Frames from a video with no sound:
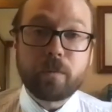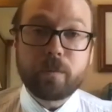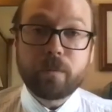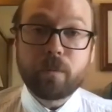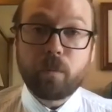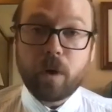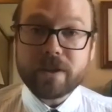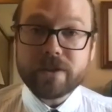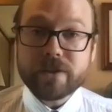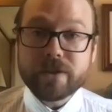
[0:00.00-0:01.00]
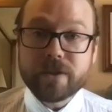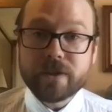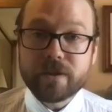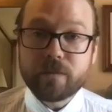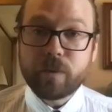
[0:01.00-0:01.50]
Once
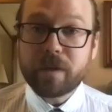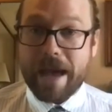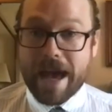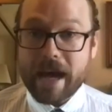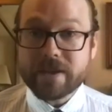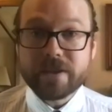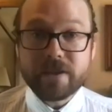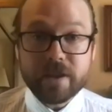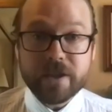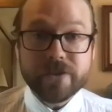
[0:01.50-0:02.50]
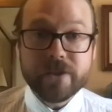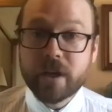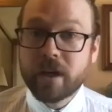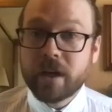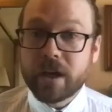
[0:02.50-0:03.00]
we pass this
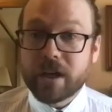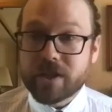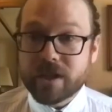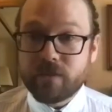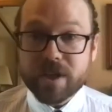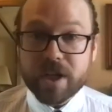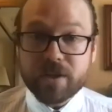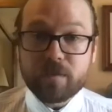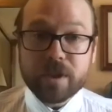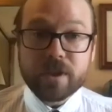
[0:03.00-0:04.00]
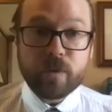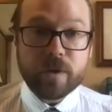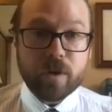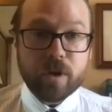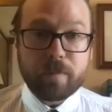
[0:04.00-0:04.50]
initiative, which I do believe we
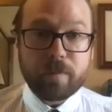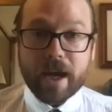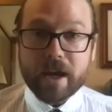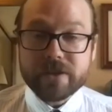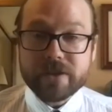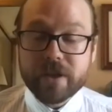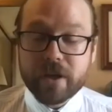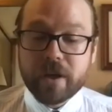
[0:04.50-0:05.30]
will pass,